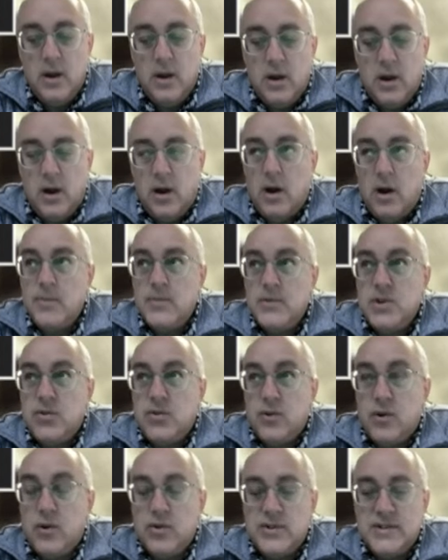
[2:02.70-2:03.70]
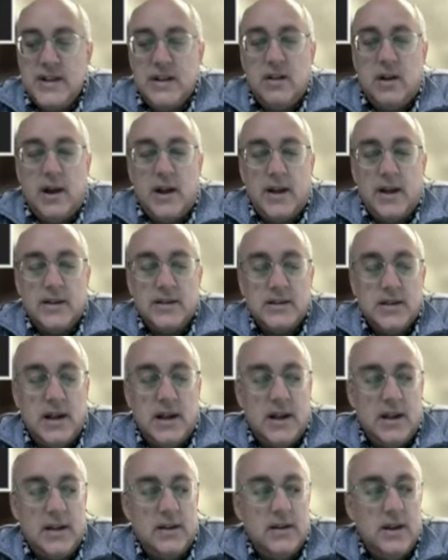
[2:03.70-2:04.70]
up through sea lions.
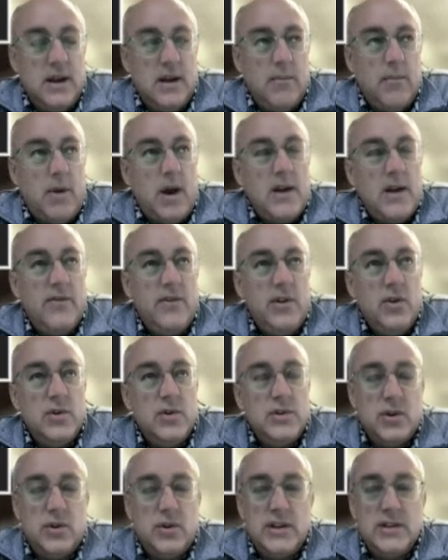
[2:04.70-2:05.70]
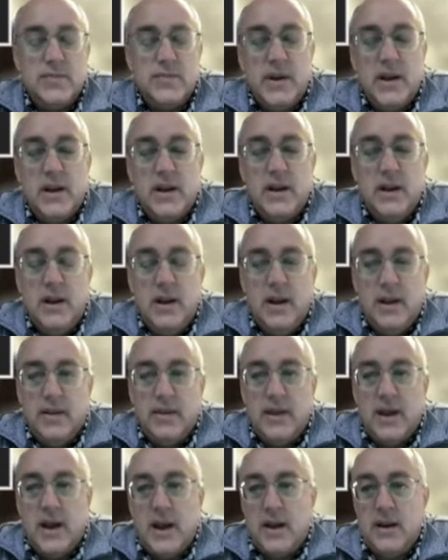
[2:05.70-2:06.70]
And my view has always been
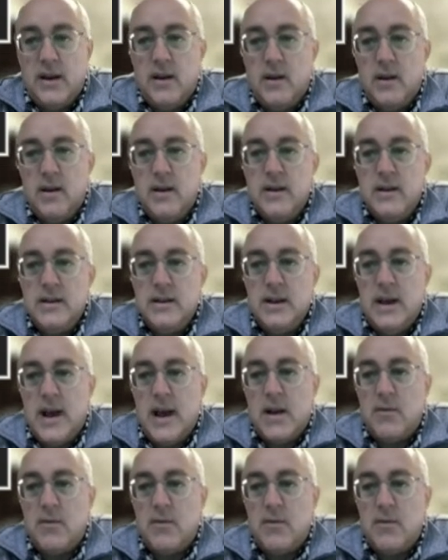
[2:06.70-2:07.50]
that animal